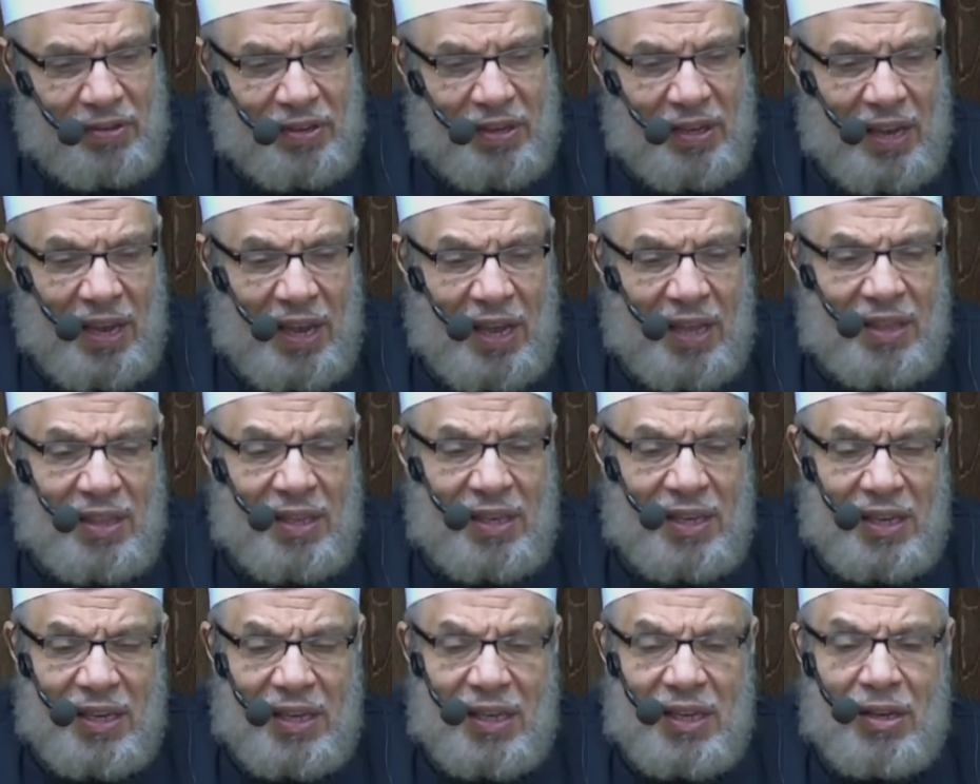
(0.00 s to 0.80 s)

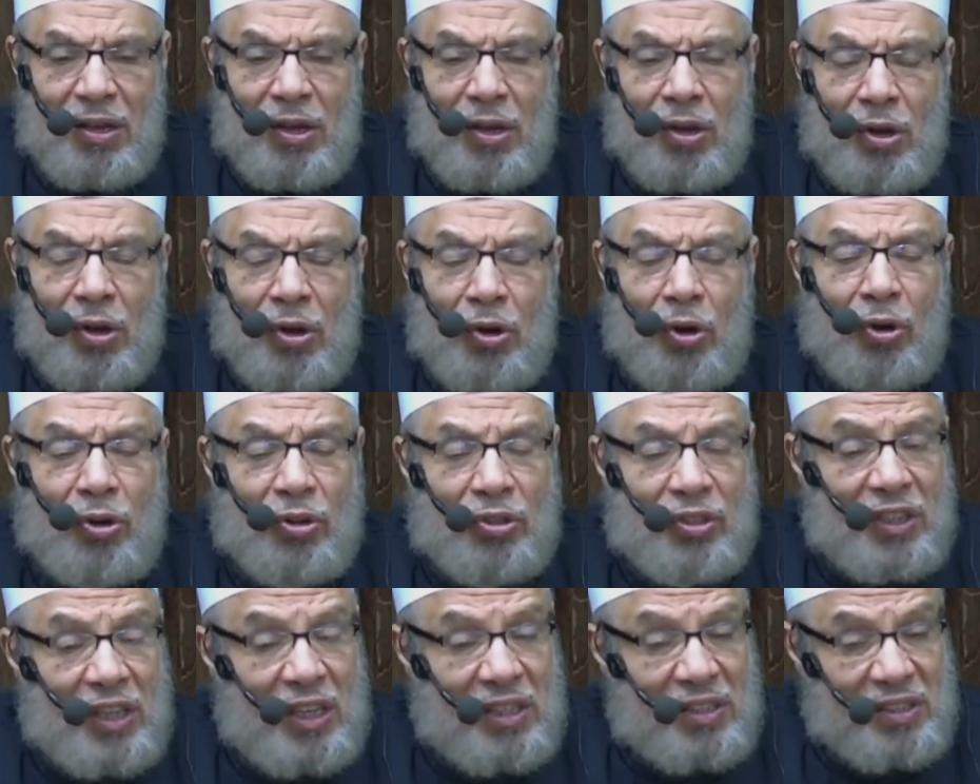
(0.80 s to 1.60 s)
butterfly of gold.
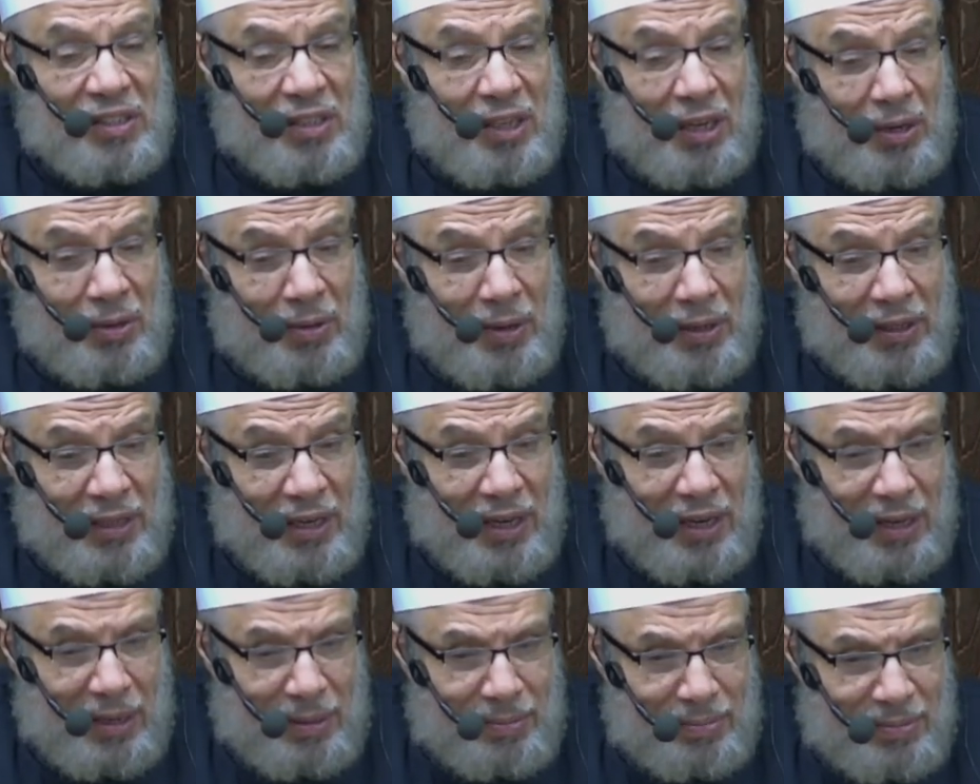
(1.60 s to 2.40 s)

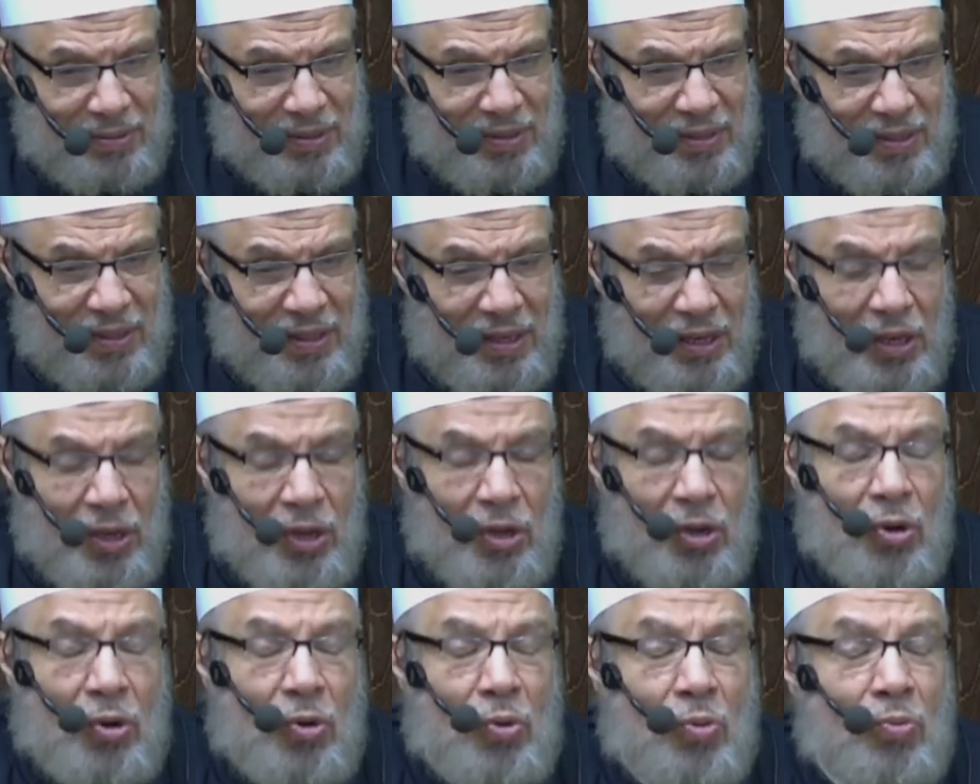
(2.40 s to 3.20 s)
And then he
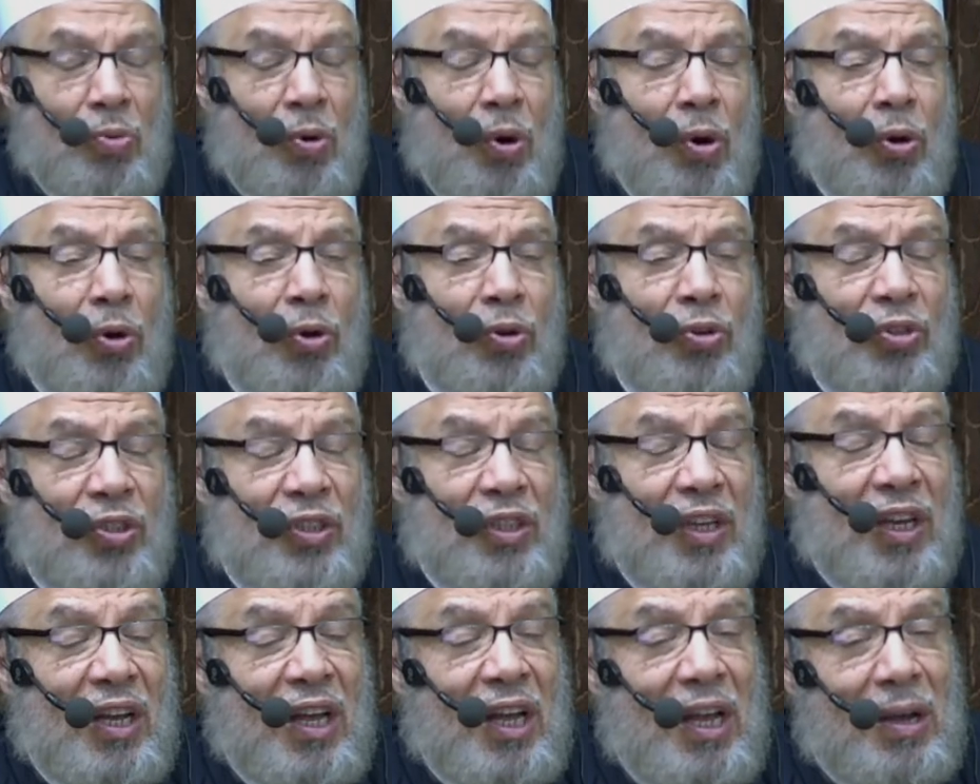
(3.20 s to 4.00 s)
was given the
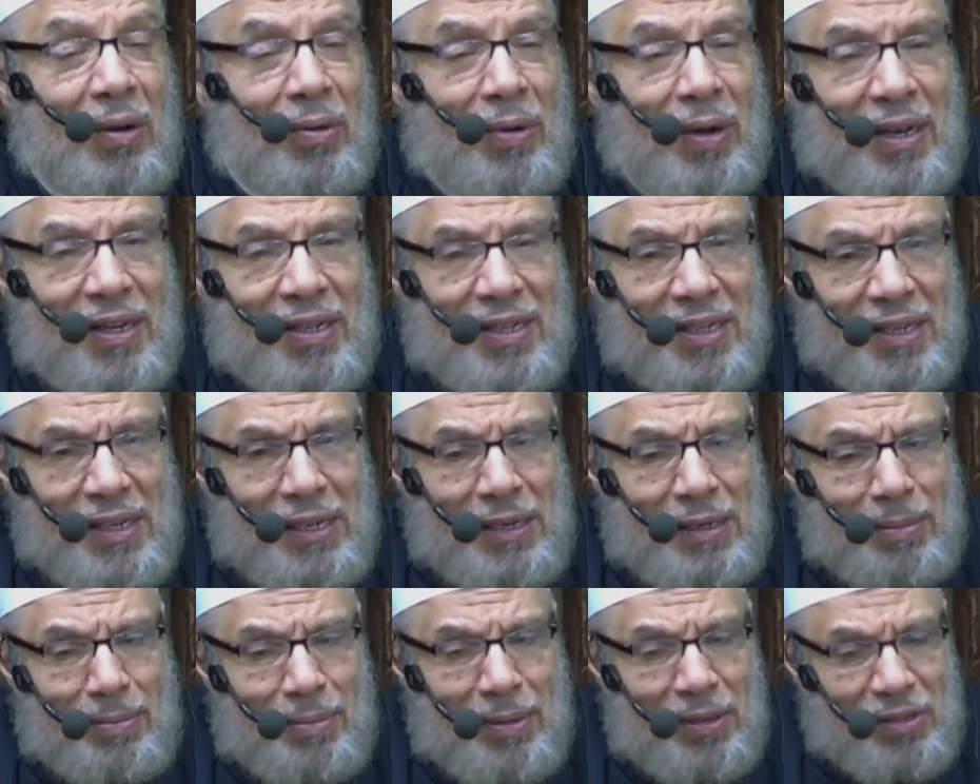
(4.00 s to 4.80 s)
five prayers
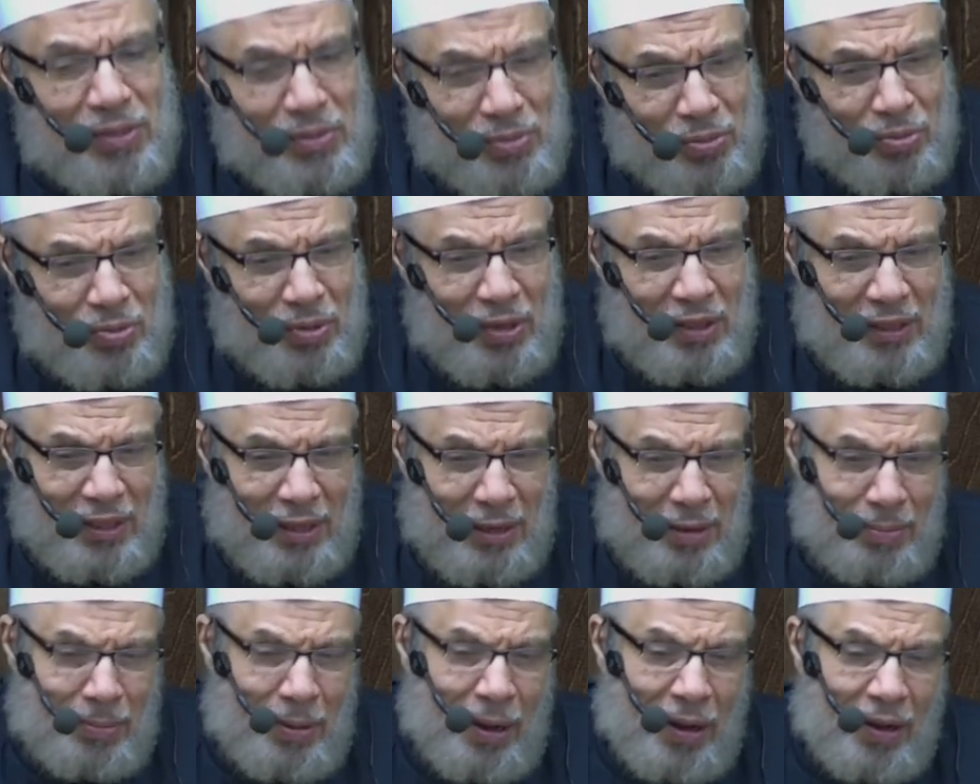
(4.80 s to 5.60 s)
and the
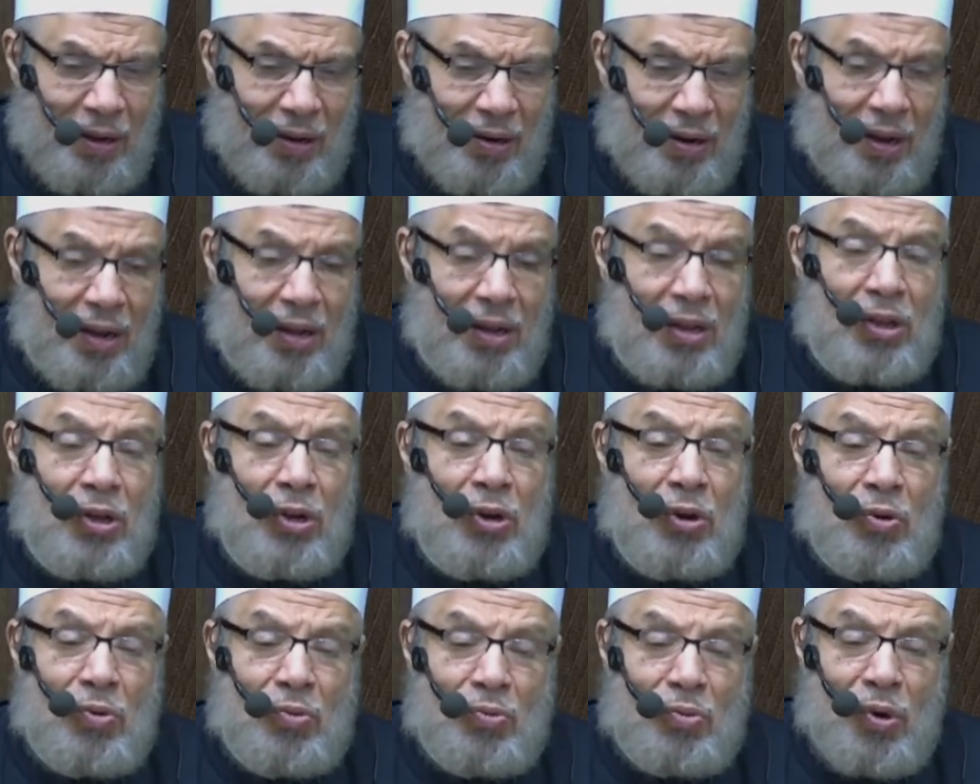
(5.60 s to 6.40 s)
end of Surah
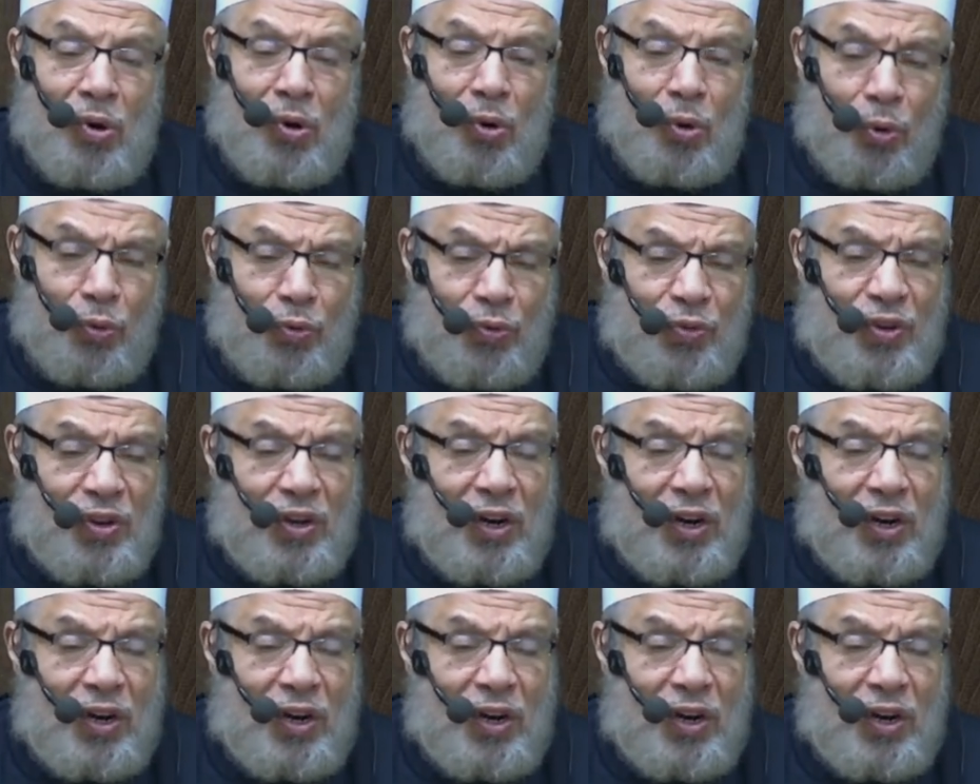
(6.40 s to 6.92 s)
Al Baqarah